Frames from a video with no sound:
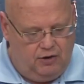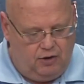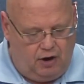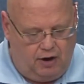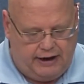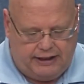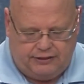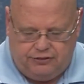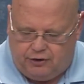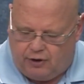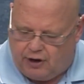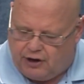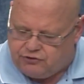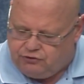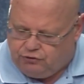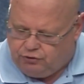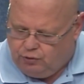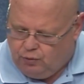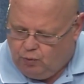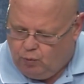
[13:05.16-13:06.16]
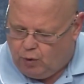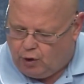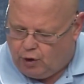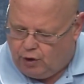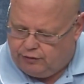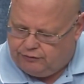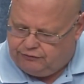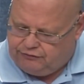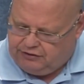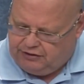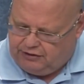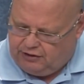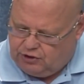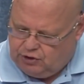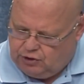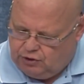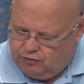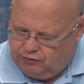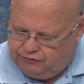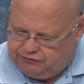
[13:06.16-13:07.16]
All right, there are two words
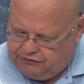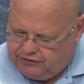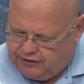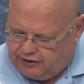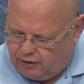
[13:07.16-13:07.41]
used